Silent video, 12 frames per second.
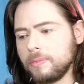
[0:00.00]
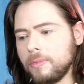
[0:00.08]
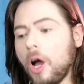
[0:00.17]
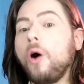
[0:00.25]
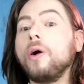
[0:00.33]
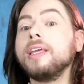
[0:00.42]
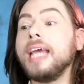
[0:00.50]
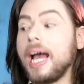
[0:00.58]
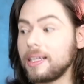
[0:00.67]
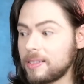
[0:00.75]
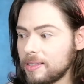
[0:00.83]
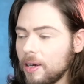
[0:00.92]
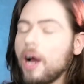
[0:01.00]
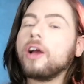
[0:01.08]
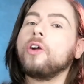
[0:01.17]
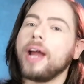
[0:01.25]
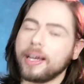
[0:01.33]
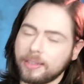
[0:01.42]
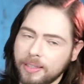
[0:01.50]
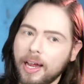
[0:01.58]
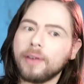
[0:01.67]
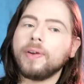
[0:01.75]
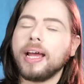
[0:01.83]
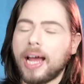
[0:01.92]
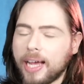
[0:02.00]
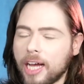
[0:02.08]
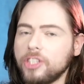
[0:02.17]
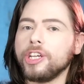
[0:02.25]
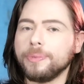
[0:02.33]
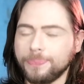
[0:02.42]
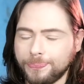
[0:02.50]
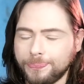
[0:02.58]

Oh yes, correct. Yeah, right. I gotcha.